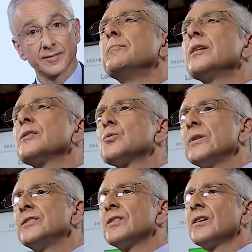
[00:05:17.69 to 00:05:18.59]
because we
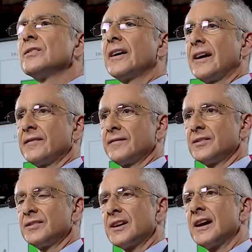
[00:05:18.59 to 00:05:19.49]
don't have
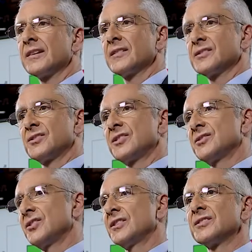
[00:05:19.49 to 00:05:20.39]
data that
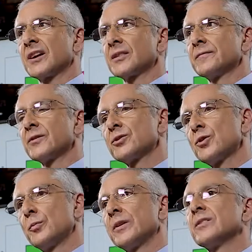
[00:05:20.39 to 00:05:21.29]
suggests you can take them for a
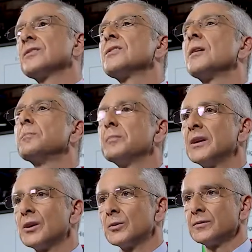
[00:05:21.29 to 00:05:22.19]
short period of time and be
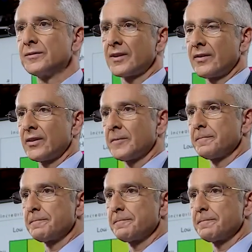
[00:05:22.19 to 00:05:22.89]
cured forever.